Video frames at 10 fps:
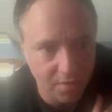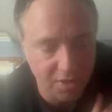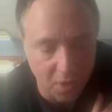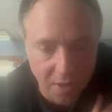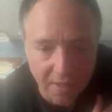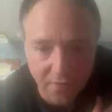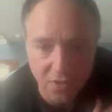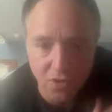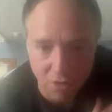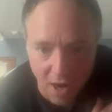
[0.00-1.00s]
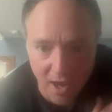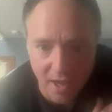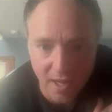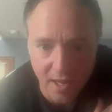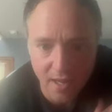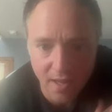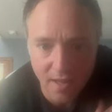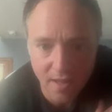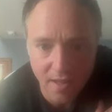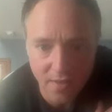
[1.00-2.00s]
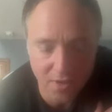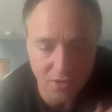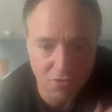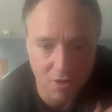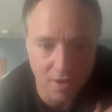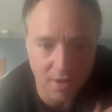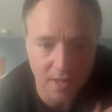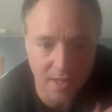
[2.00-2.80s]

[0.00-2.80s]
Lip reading: don't even try this drug.